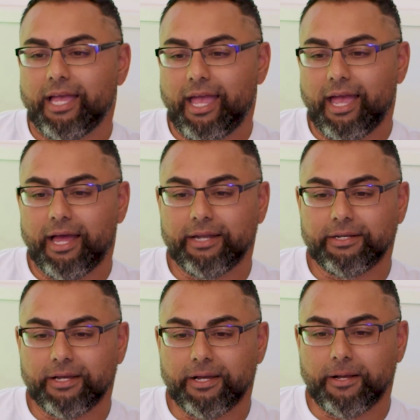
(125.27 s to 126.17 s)

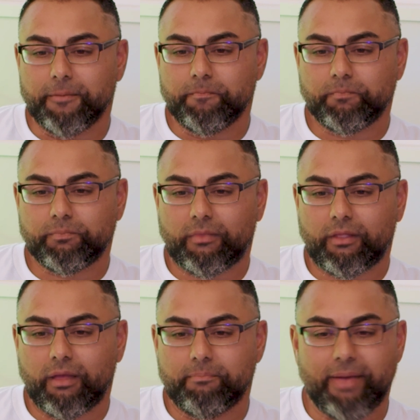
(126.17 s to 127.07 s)
And
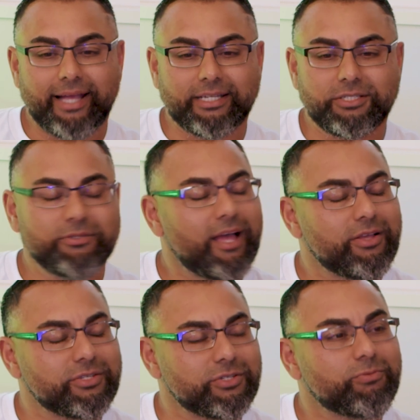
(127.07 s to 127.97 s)
back in
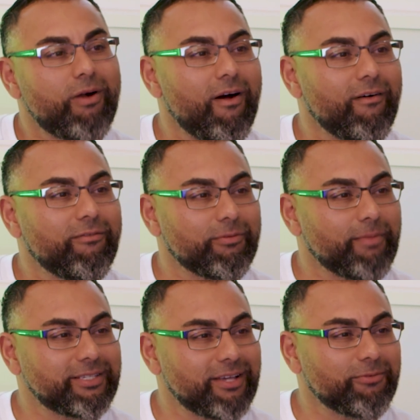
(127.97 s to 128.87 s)
2012, when
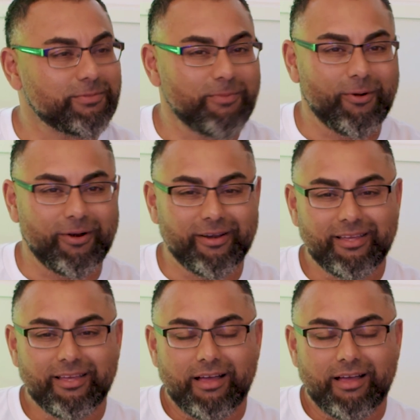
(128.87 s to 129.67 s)
my son was born